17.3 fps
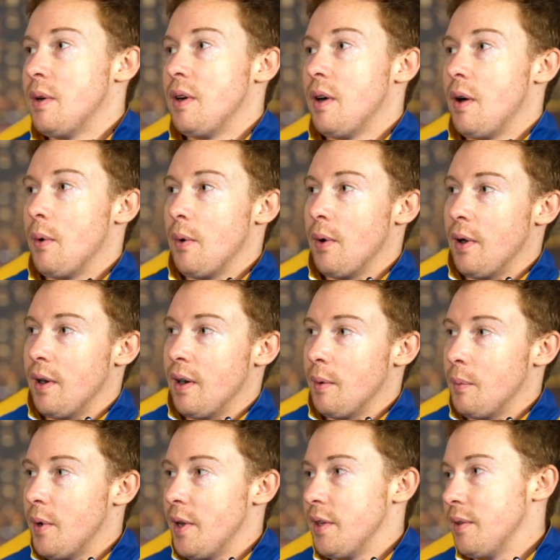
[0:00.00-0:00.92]

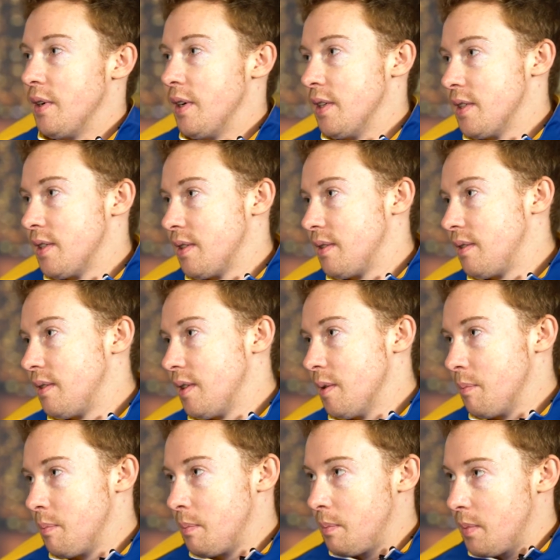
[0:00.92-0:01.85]
or whether it's
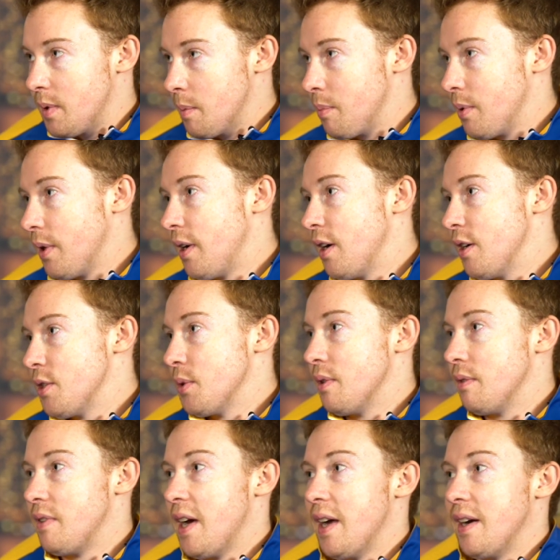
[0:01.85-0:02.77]
the players who
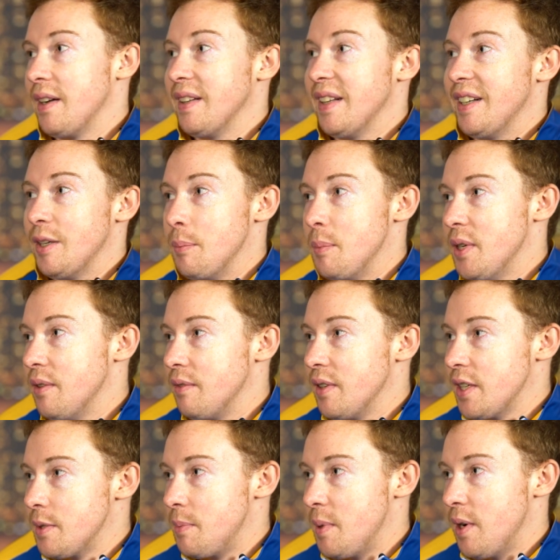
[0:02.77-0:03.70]
have had a little bit of
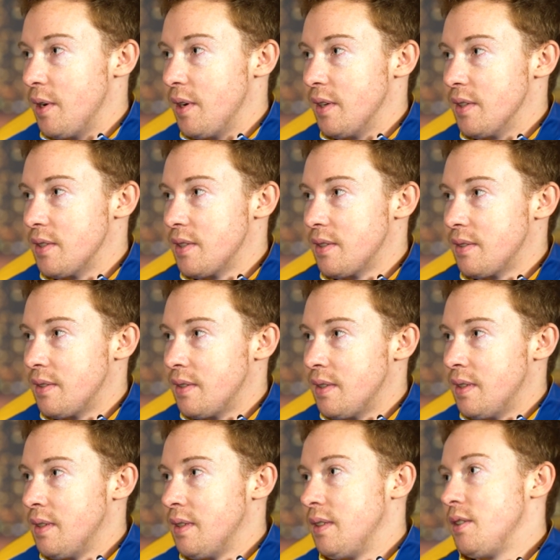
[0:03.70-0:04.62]
experience,
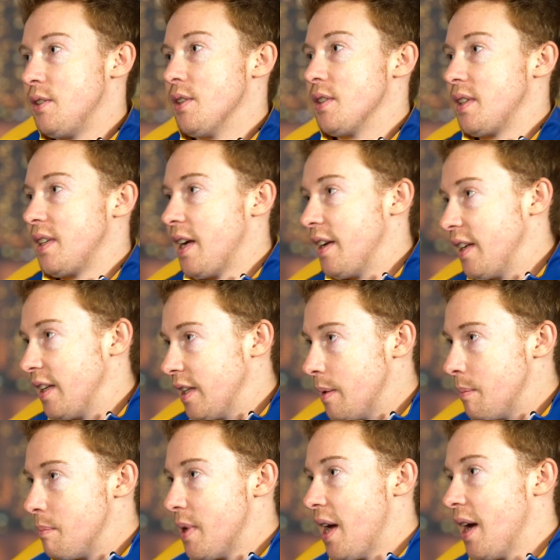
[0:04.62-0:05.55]
just getting
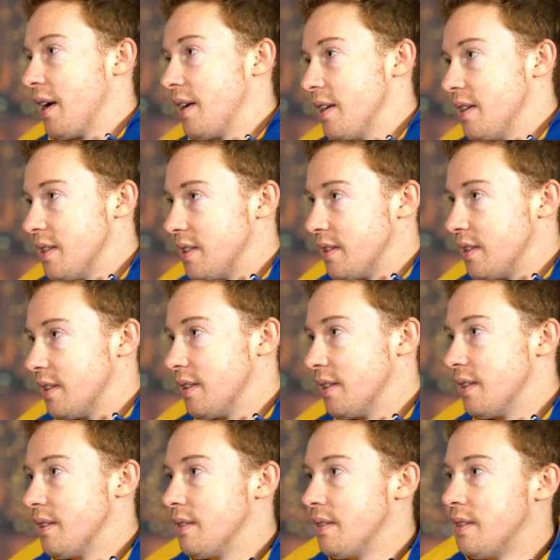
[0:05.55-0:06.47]
them back into
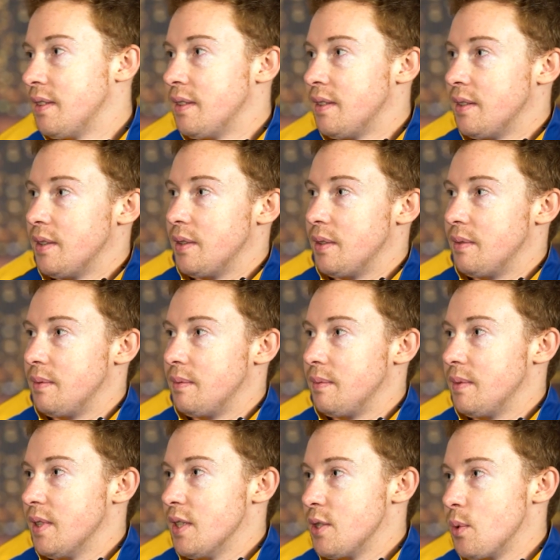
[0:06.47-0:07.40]

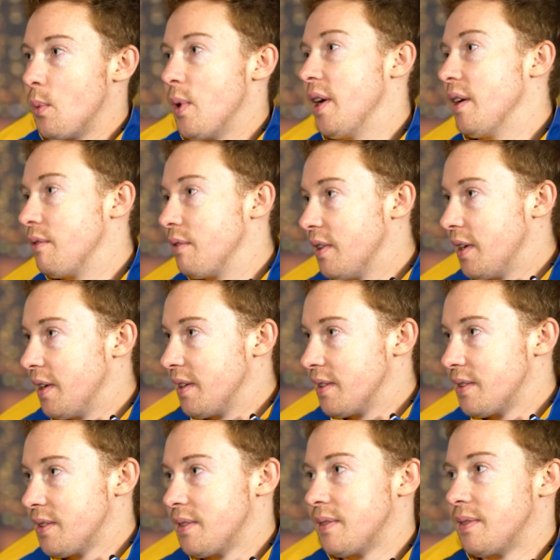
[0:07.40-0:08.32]
the swing of
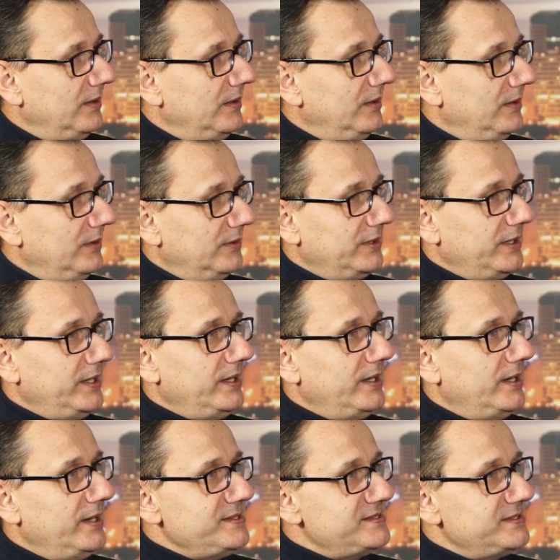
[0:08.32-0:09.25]
things. Okay,
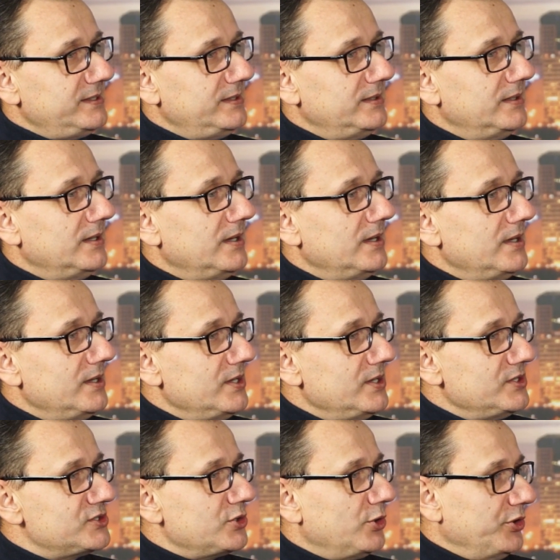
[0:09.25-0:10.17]
I see.
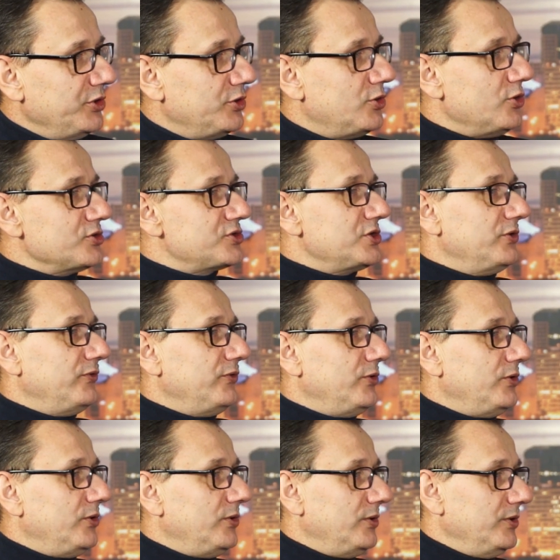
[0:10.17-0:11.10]
So in
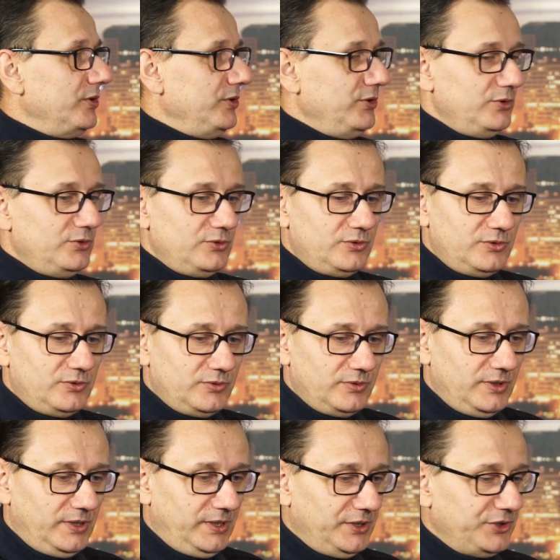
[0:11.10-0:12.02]
Kosovo,
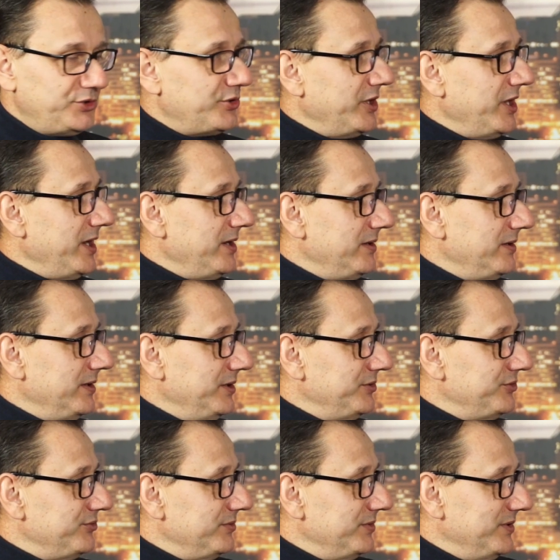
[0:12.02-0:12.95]
you
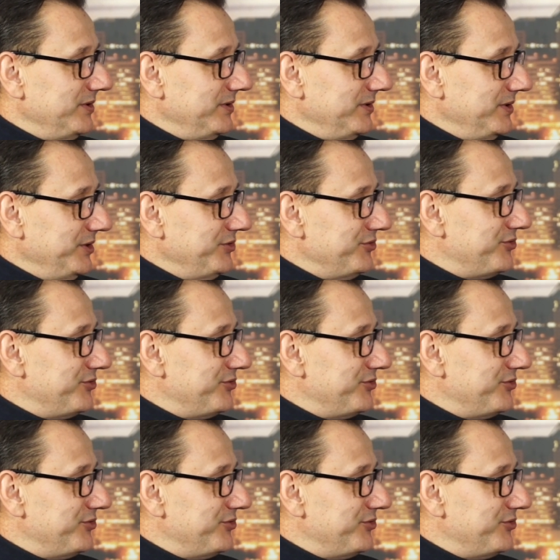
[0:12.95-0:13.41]
train in